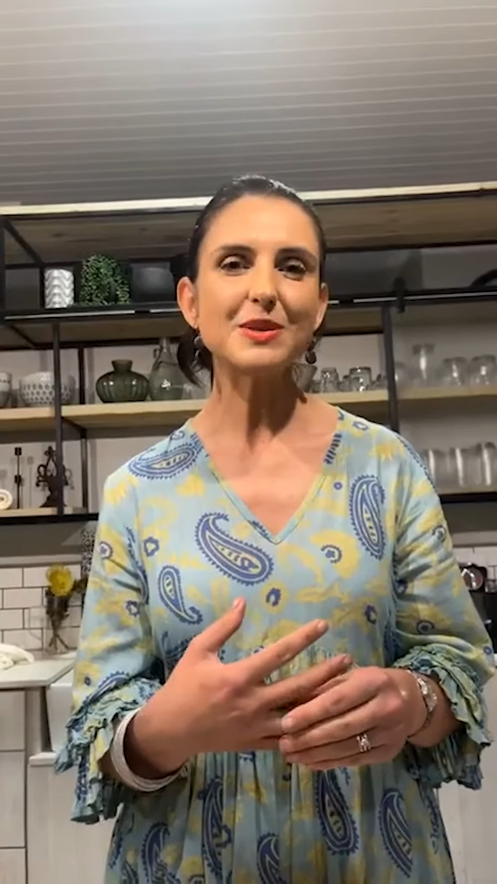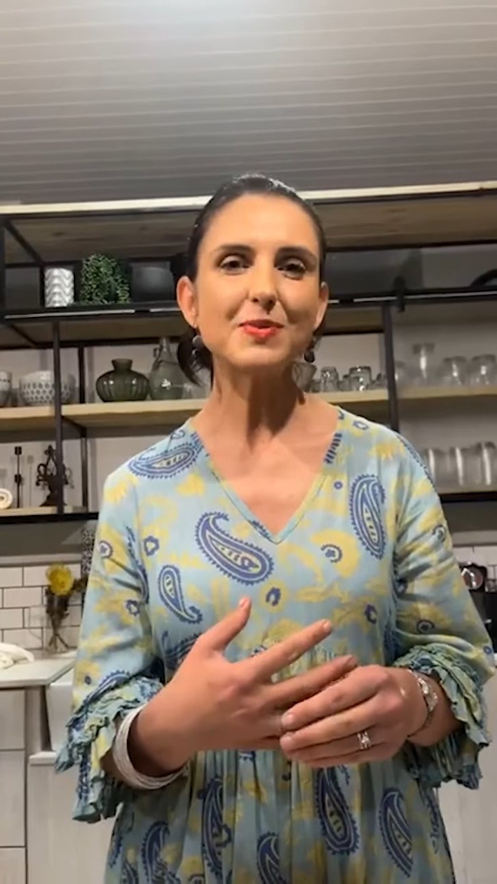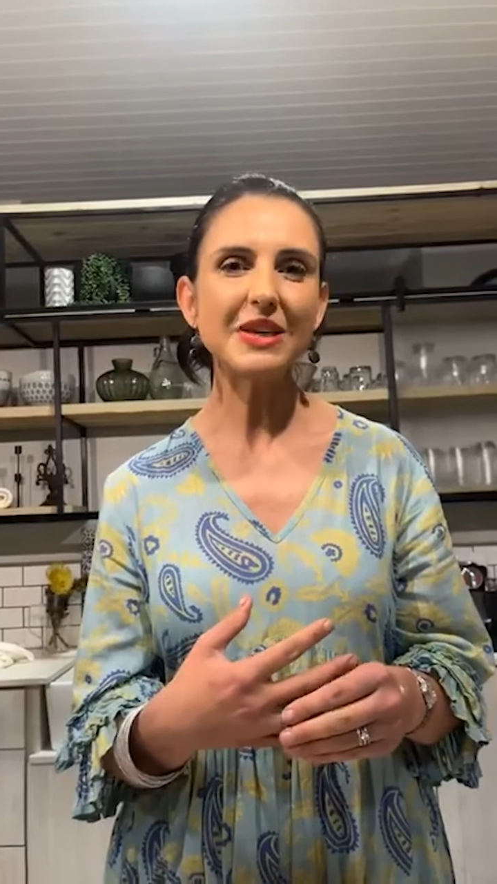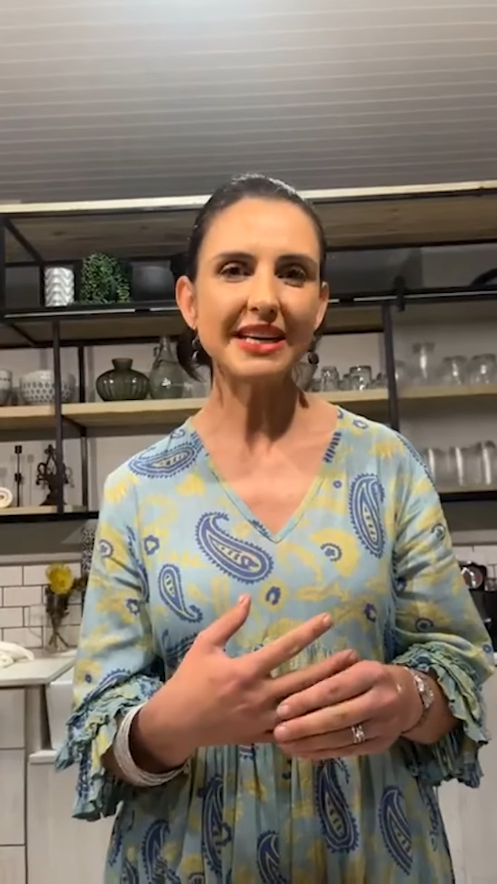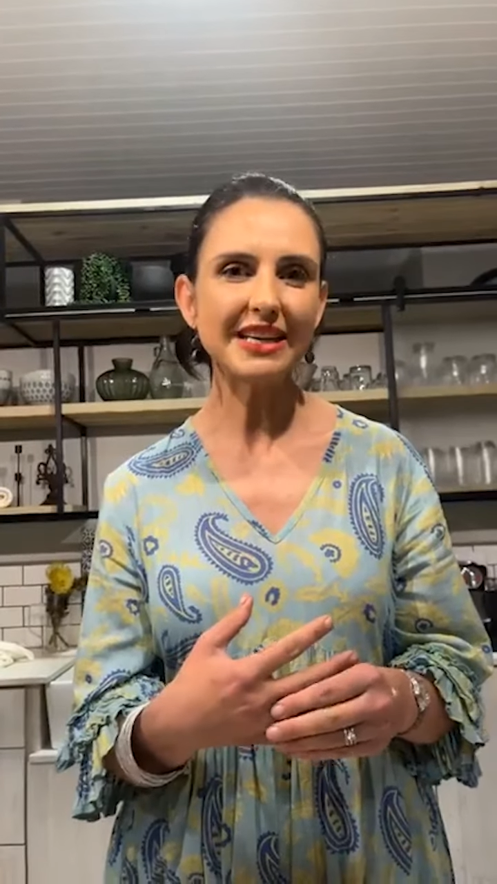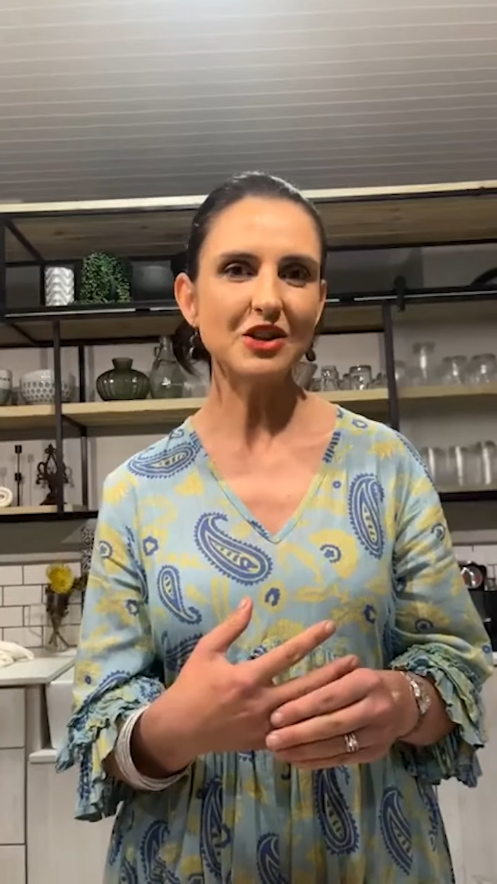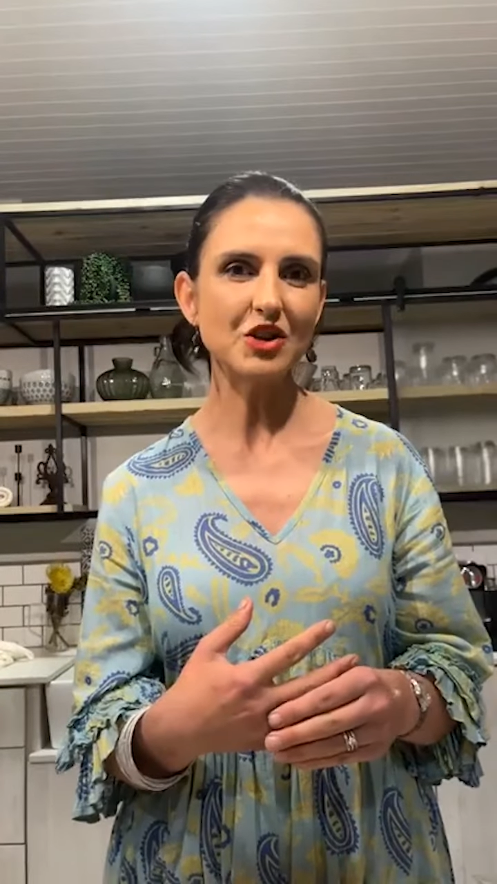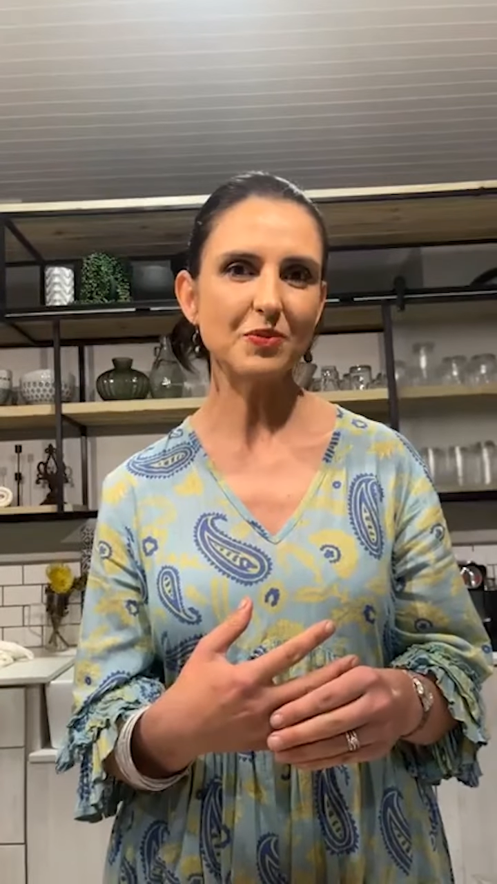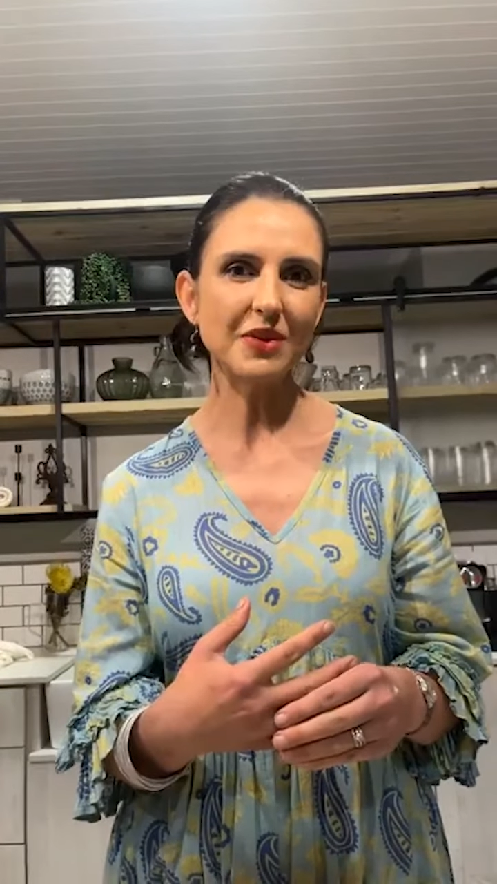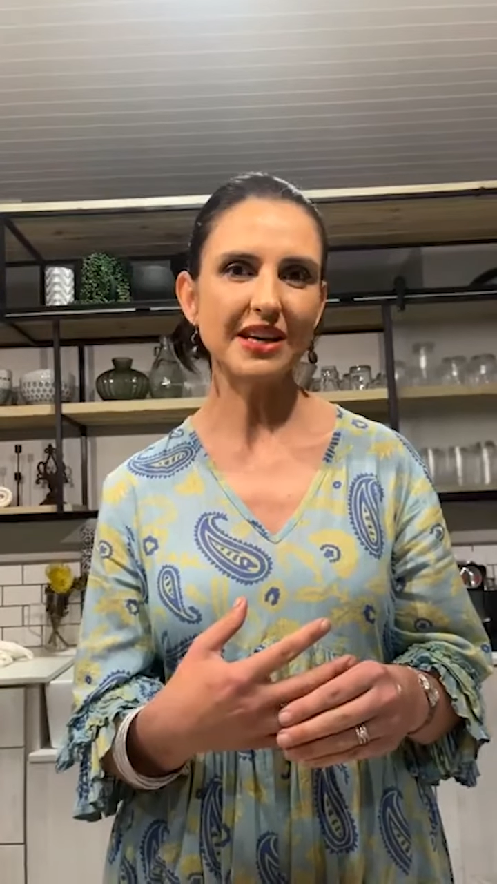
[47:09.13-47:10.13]
speaking
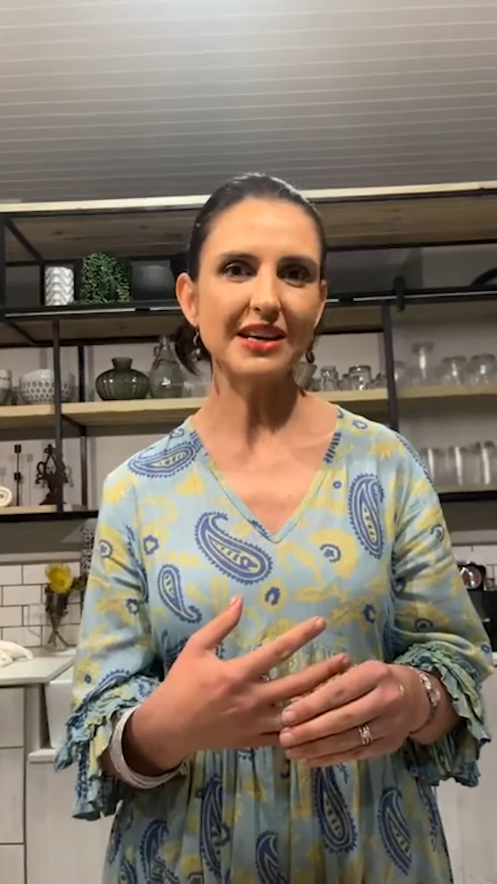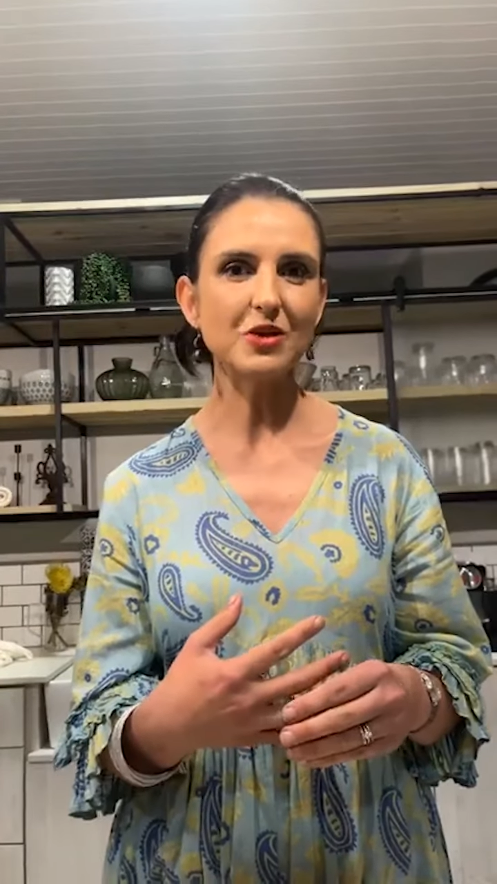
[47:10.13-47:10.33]
to me,